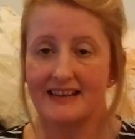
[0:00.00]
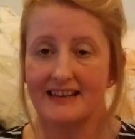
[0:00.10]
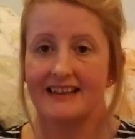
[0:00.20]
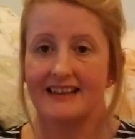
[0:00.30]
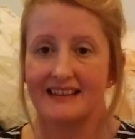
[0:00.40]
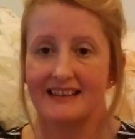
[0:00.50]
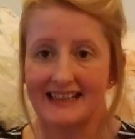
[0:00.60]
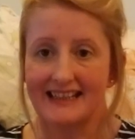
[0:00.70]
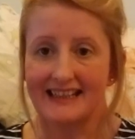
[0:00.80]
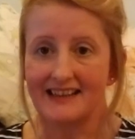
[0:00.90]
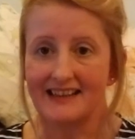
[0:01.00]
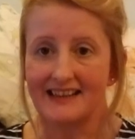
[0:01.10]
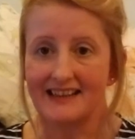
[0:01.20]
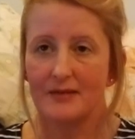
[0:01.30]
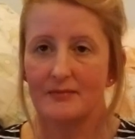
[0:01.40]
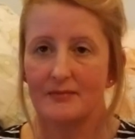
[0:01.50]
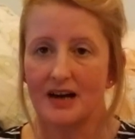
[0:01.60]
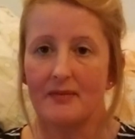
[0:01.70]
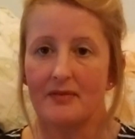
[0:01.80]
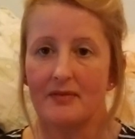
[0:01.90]
yakking
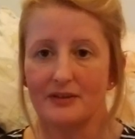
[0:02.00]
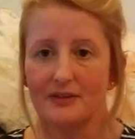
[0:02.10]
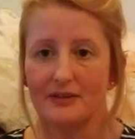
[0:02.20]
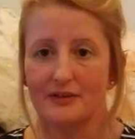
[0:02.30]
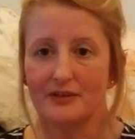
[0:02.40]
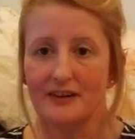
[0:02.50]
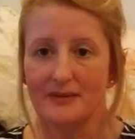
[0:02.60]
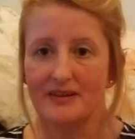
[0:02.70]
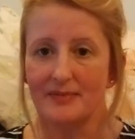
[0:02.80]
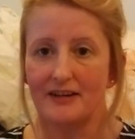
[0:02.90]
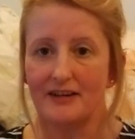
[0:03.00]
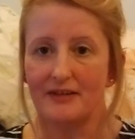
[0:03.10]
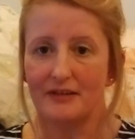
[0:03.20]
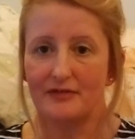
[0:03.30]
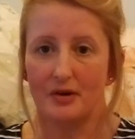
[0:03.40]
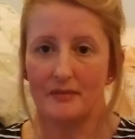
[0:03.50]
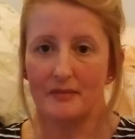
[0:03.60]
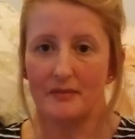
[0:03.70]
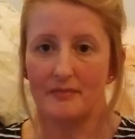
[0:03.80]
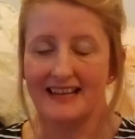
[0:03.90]
probably would have only been about 4
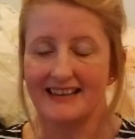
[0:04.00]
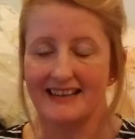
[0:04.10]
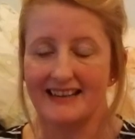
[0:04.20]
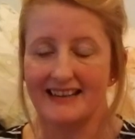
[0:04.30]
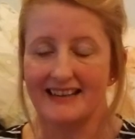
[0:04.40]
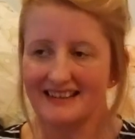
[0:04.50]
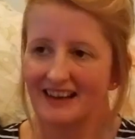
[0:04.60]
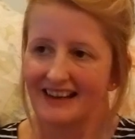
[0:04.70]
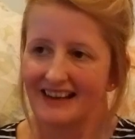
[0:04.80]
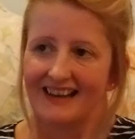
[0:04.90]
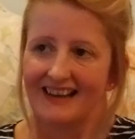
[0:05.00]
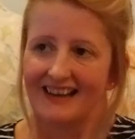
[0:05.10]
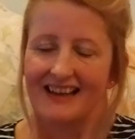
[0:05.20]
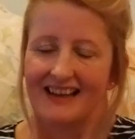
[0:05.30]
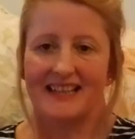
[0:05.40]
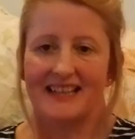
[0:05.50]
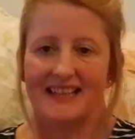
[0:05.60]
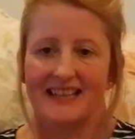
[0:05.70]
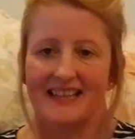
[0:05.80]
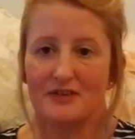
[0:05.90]
minutes. But again, you could